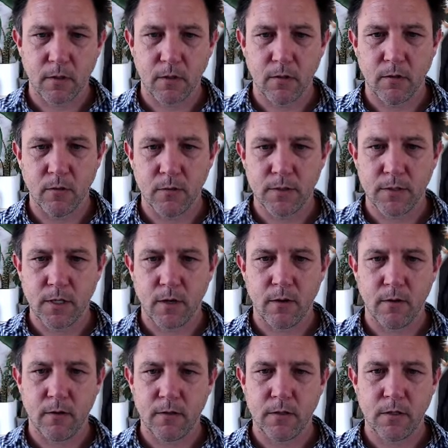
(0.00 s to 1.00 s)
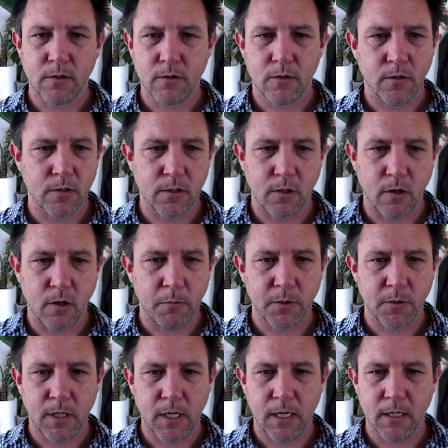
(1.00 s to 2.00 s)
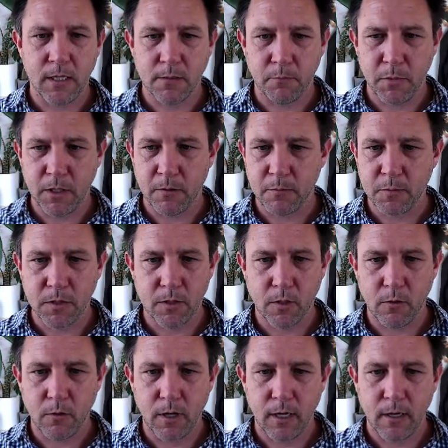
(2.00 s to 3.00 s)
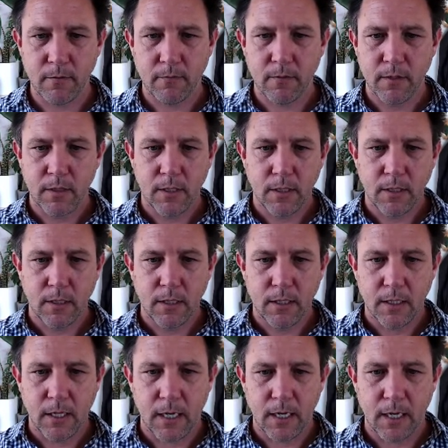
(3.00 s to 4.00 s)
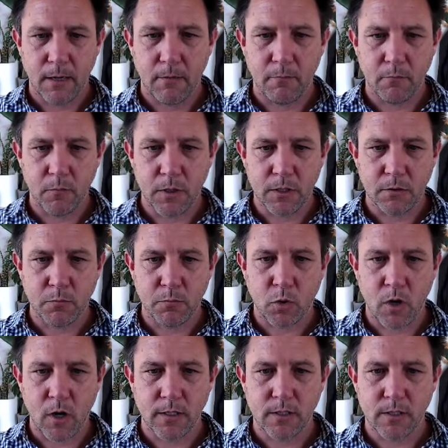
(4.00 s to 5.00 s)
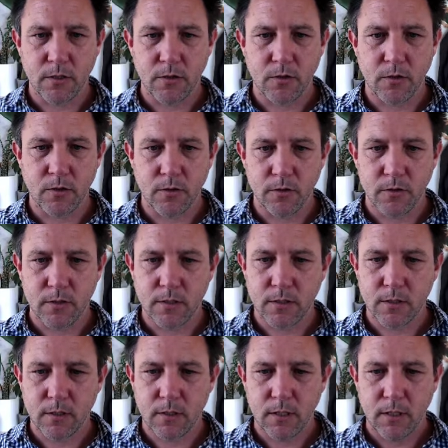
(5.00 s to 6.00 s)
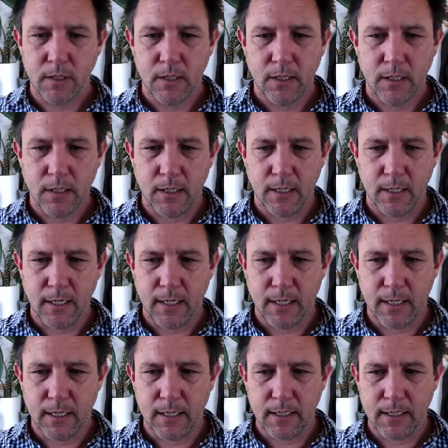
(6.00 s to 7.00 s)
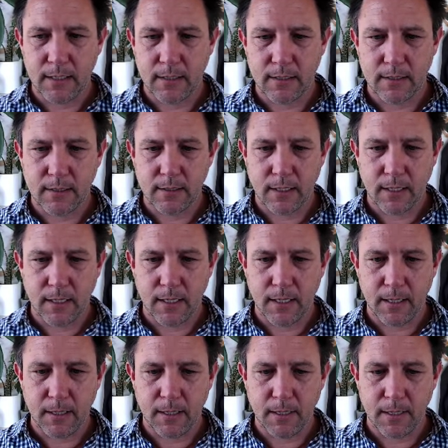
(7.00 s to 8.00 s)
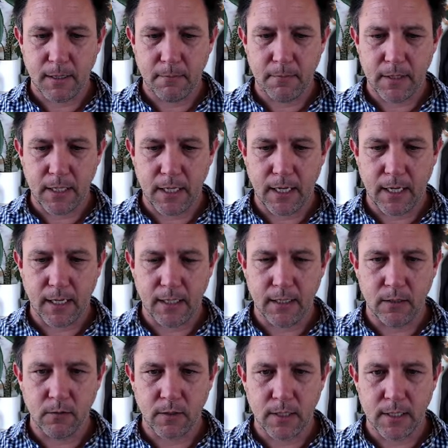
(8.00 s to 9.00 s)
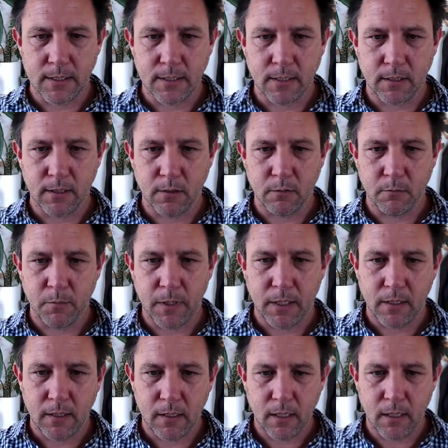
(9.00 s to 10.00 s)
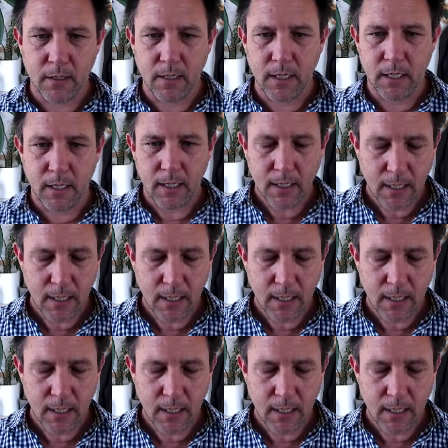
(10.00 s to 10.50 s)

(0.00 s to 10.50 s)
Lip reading: Also, to choose an option here, it's a bit obscure, which price to choose. And yeah, it's a little bit clunky.